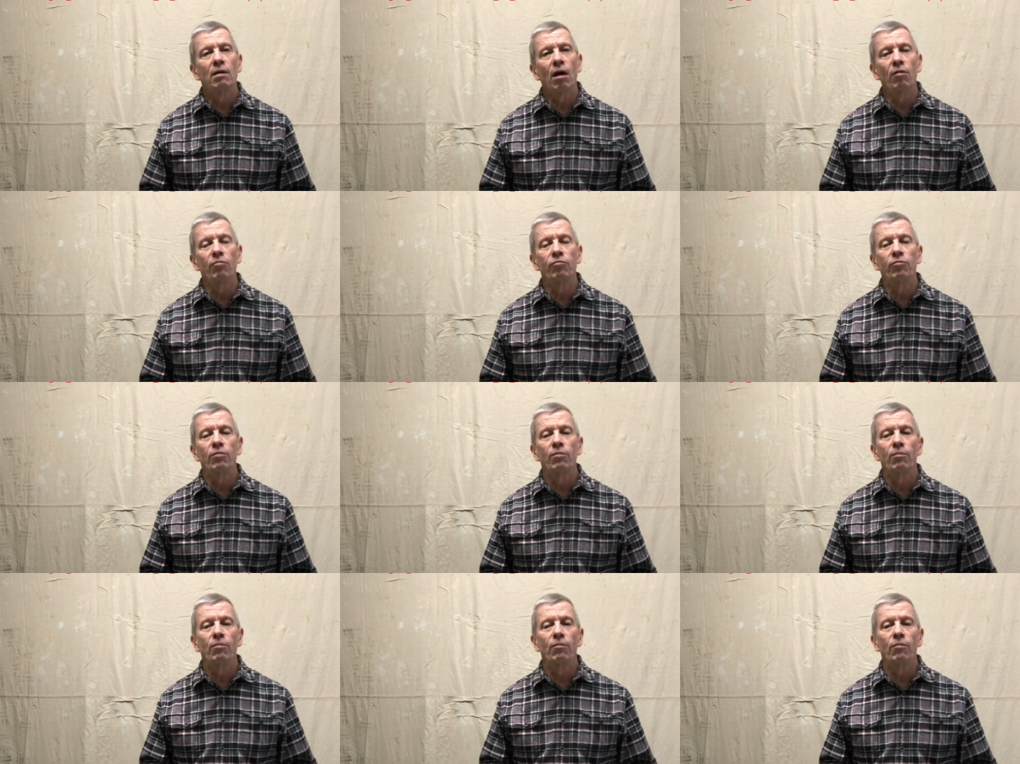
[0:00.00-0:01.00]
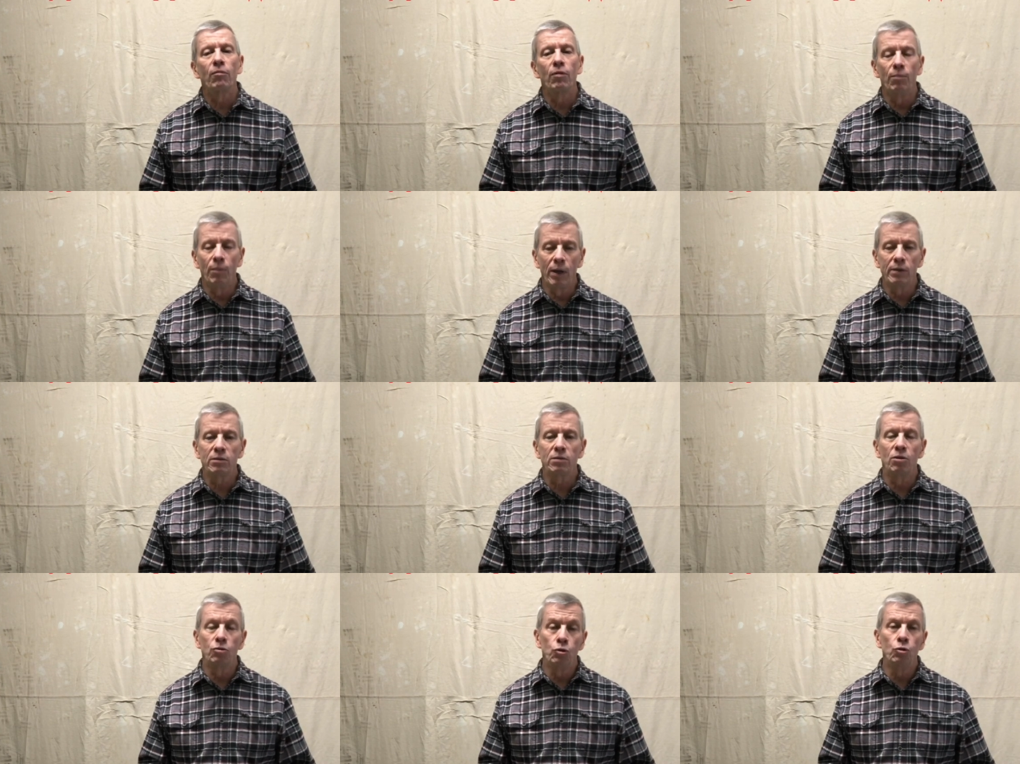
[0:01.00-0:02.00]
of the
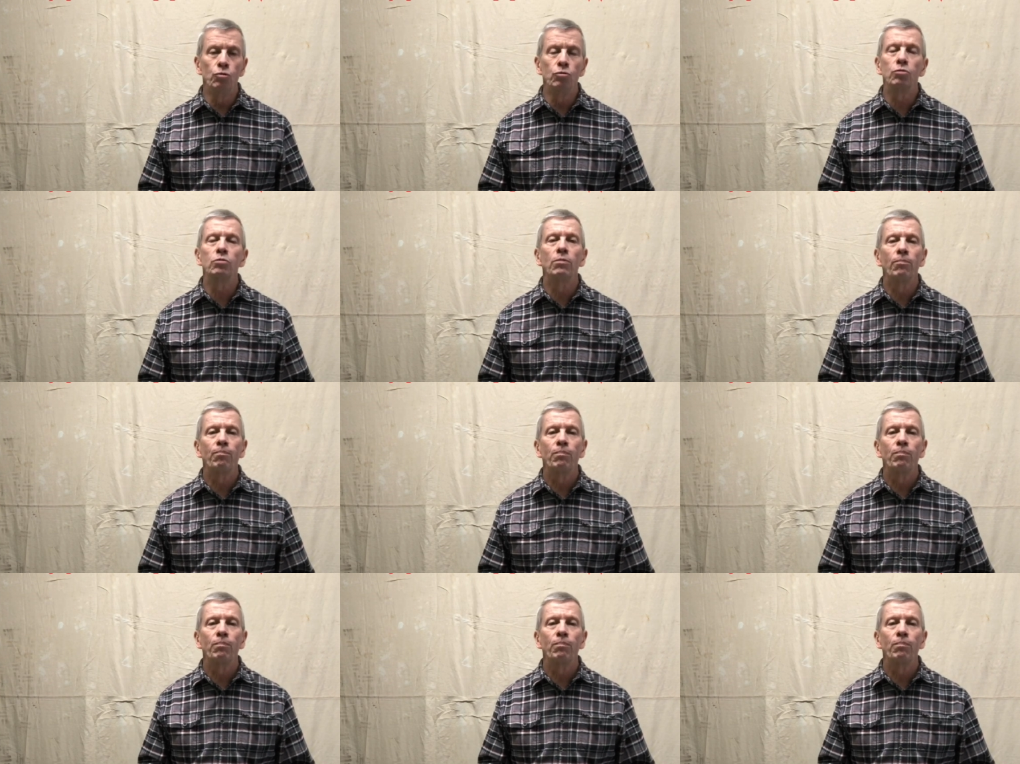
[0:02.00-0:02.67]
must, the juice,